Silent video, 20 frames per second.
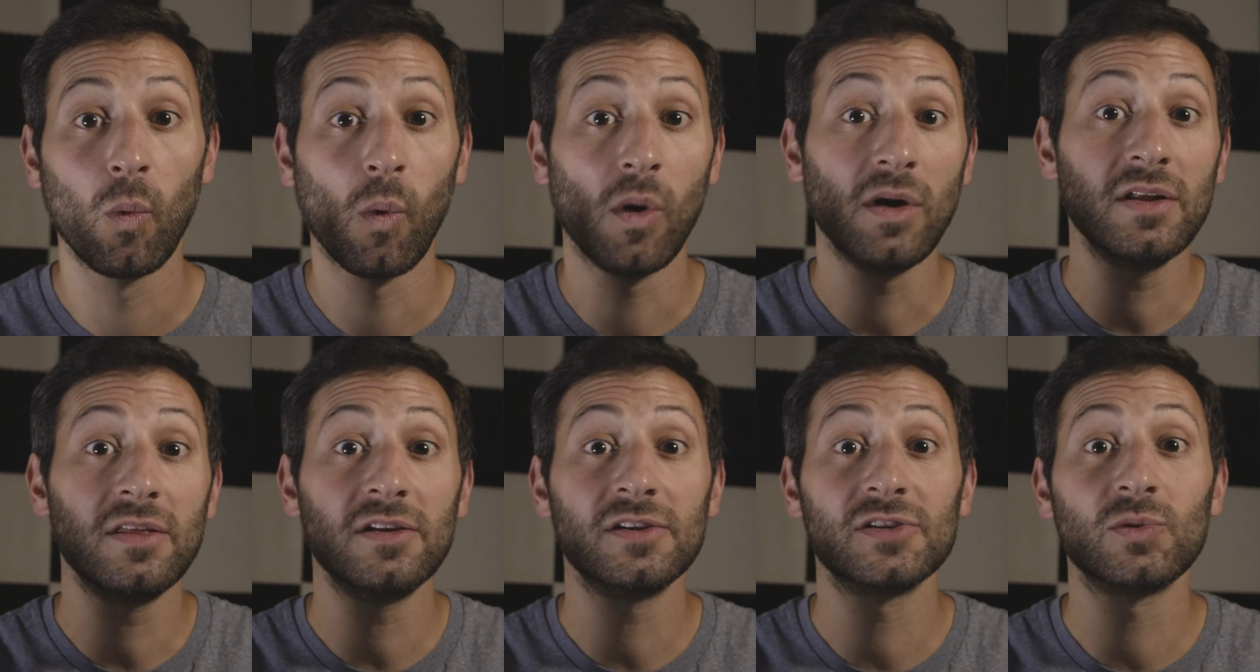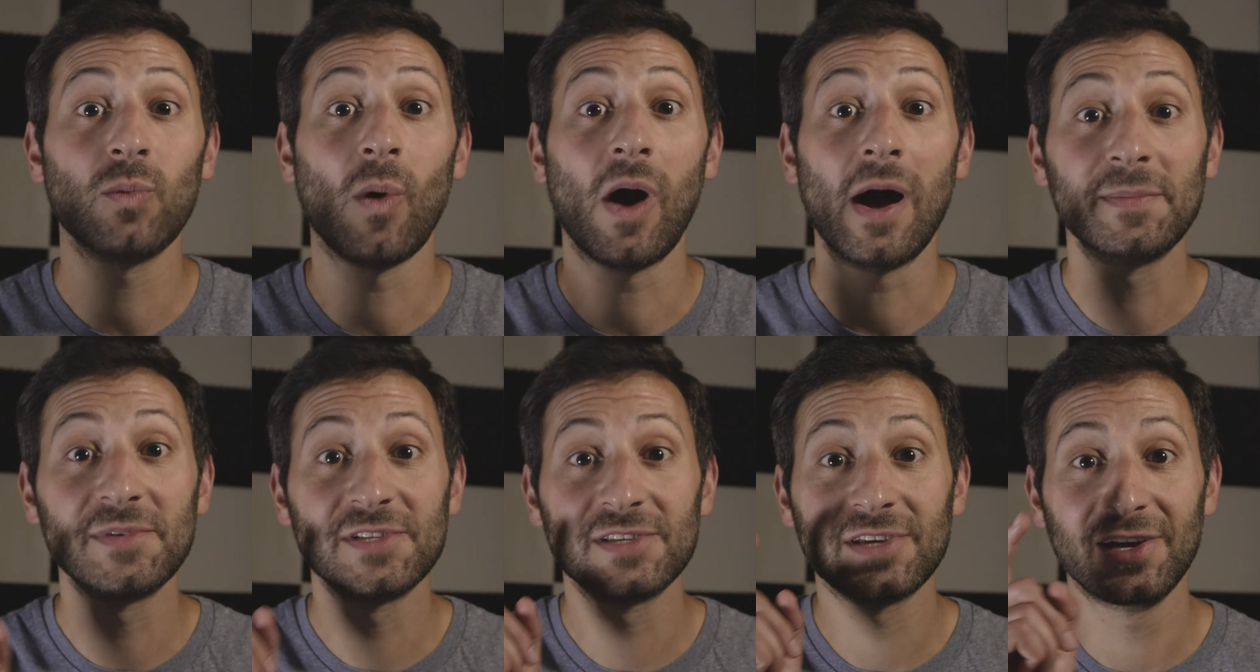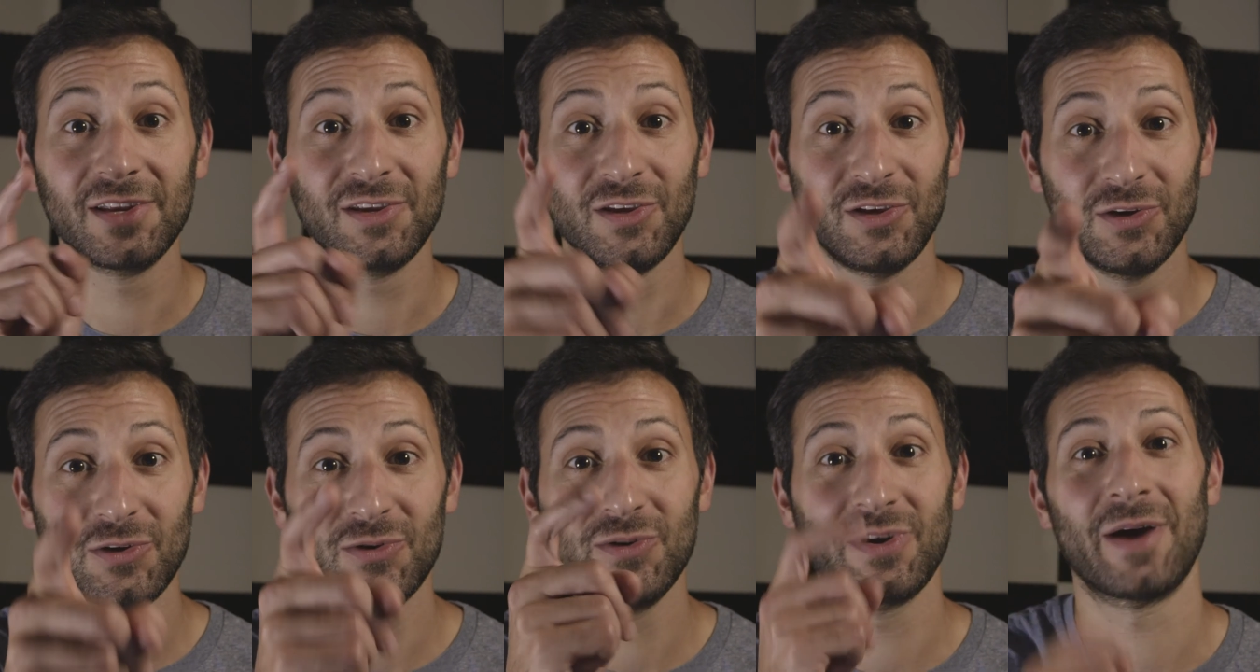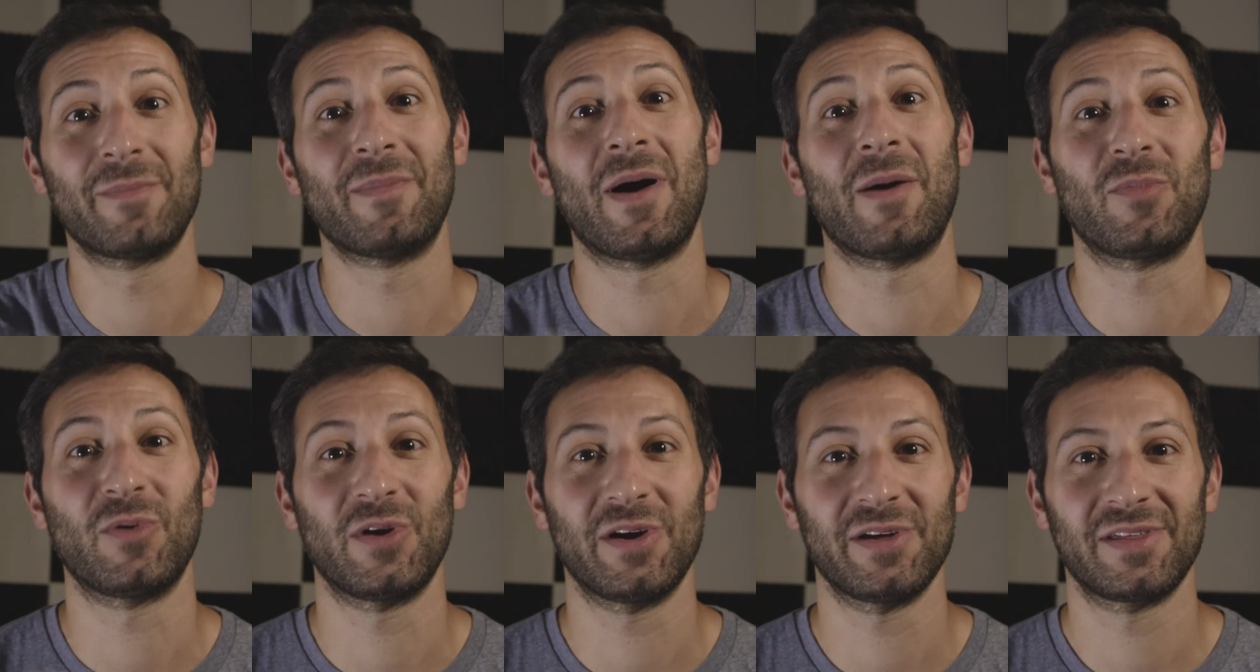What other swaps can you come
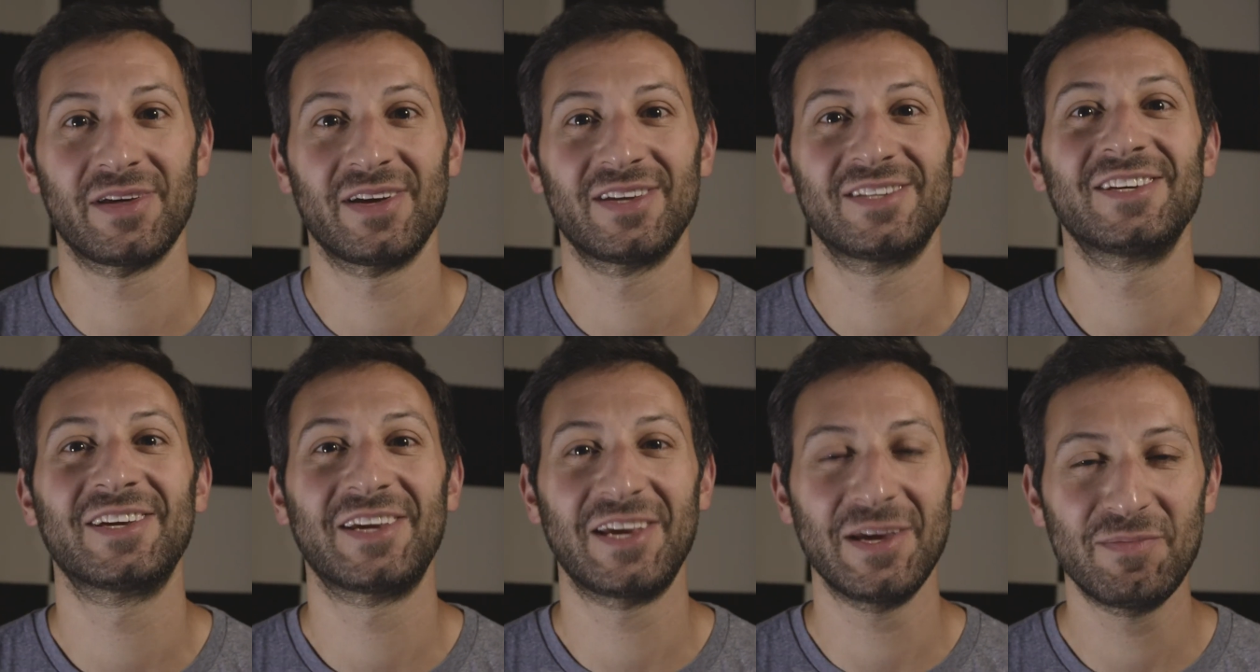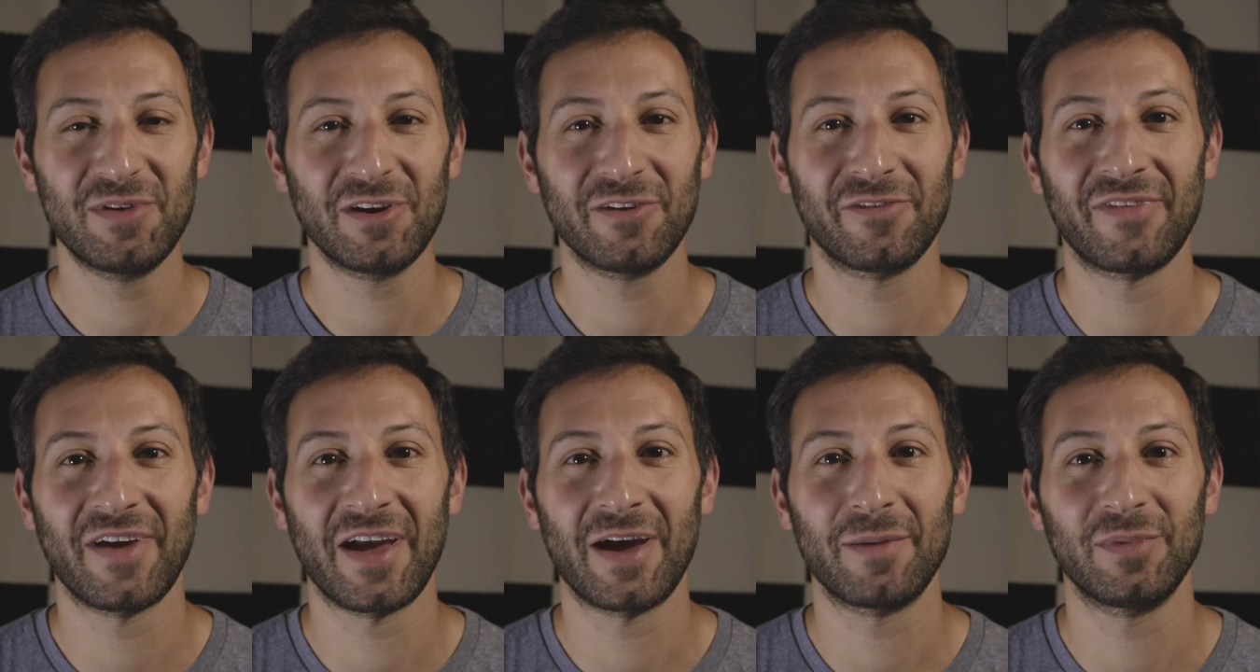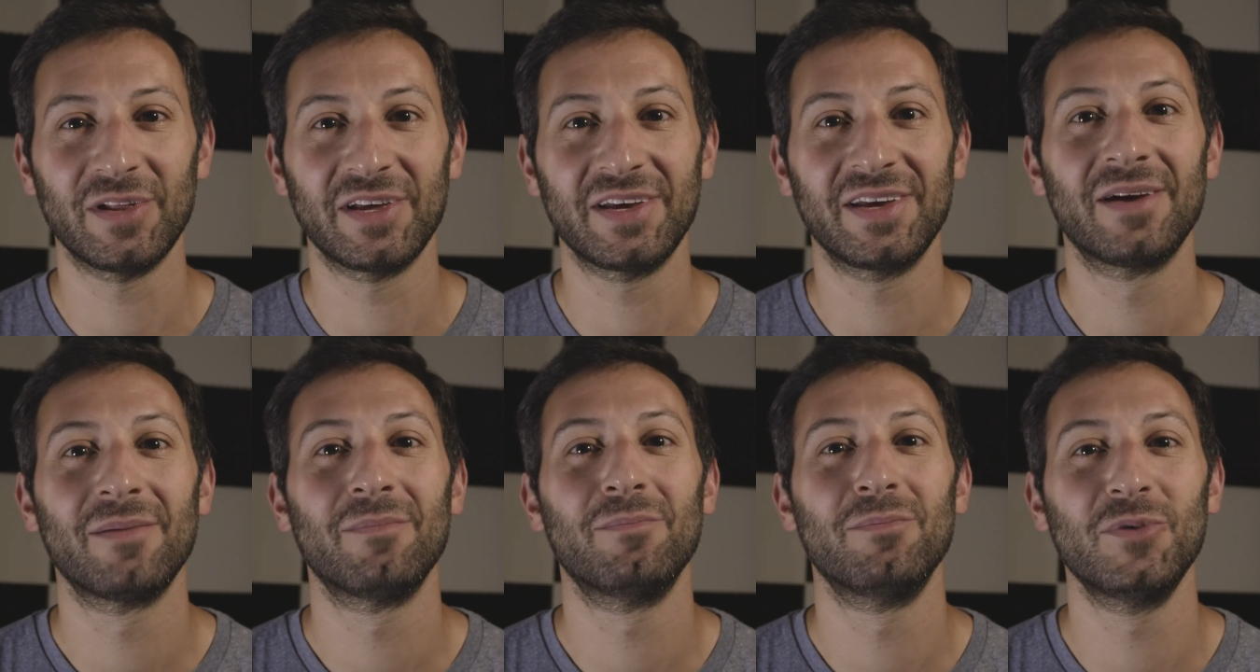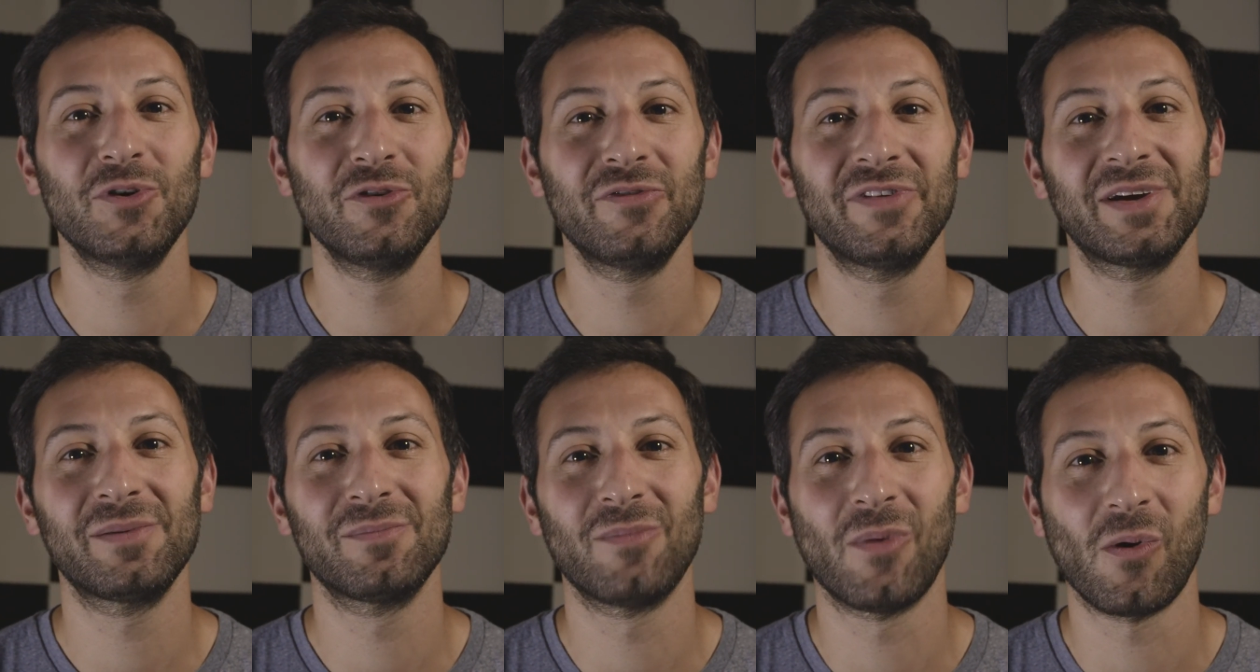up with to keep your family
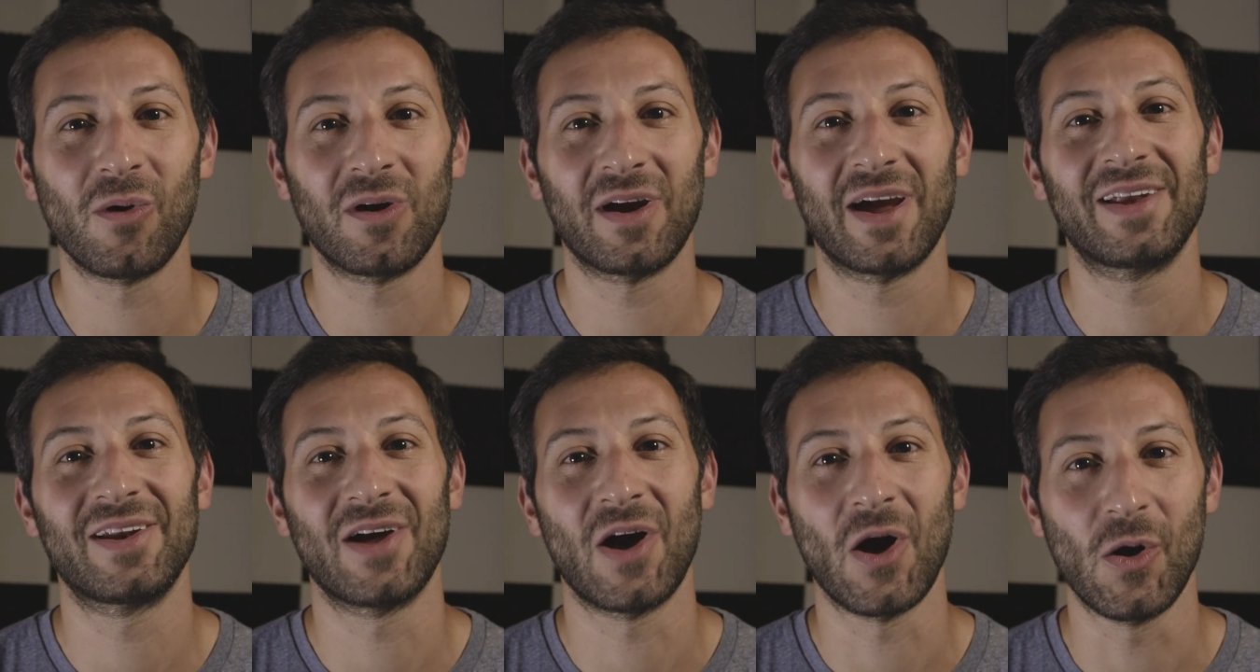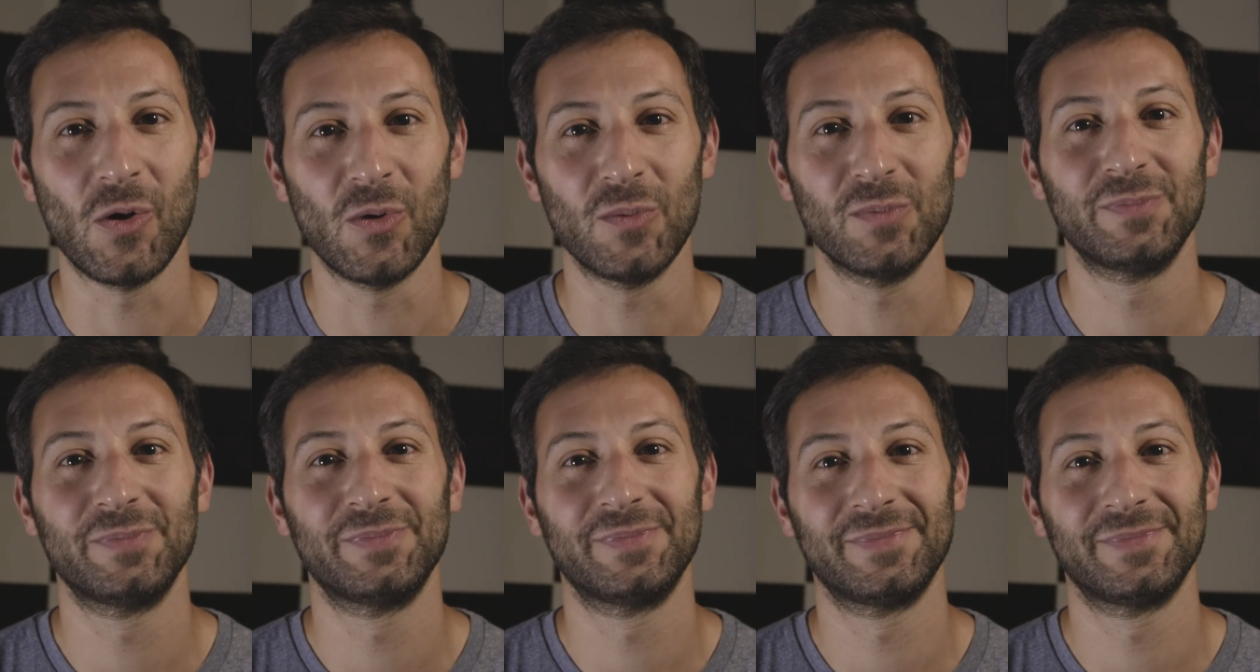moving more at home?